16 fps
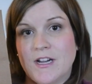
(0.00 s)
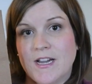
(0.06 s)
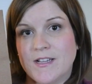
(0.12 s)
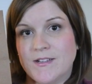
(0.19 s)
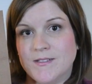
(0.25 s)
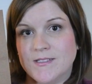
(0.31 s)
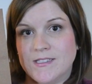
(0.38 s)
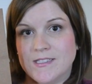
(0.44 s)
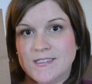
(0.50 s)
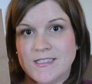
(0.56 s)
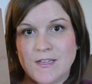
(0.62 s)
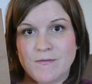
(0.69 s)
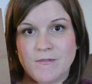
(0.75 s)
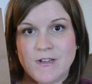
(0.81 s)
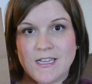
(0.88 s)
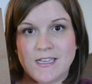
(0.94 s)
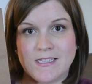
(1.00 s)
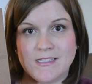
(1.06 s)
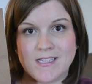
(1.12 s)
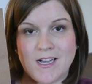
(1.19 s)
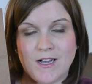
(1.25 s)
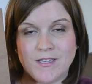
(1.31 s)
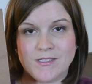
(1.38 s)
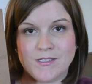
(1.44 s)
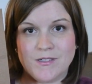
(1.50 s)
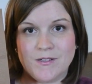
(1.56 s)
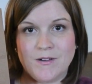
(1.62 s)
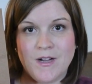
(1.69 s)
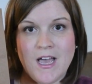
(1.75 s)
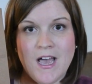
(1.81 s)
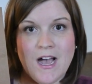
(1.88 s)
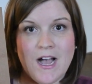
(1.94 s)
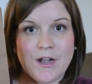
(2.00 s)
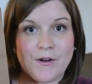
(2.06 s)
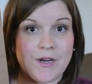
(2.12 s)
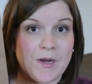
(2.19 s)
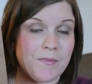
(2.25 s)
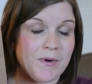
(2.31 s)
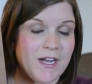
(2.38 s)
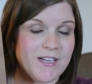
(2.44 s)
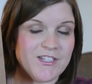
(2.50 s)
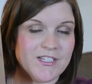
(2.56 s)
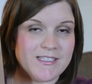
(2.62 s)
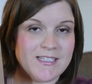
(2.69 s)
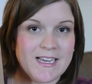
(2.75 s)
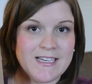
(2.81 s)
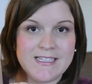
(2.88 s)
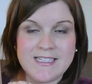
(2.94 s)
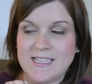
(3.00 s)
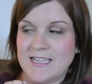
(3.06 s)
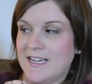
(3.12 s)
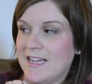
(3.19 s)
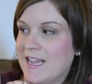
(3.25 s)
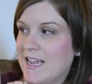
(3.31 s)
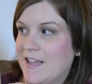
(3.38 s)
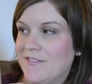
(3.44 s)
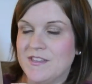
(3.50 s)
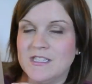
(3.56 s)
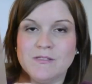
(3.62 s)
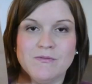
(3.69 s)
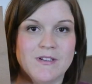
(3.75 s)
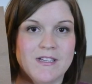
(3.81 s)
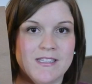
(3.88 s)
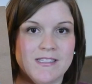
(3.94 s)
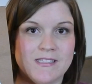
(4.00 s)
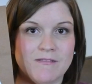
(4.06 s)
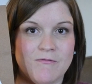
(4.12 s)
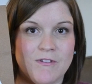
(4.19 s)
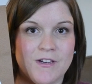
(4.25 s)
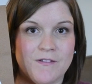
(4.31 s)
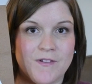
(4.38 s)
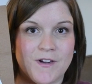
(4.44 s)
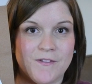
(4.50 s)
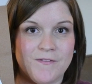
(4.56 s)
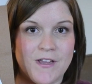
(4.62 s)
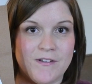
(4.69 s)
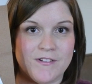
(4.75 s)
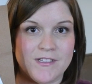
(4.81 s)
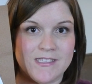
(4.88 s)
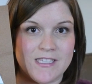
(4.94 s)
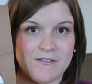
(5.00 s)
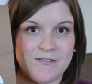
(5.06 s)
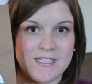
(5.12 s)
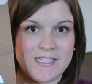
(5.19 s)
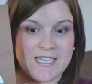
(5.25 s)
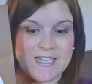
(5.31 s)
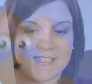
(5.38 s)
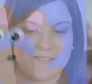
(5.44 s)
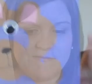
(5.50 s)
triangles the same week is also a great project idea, and this was one of our favorites that we did.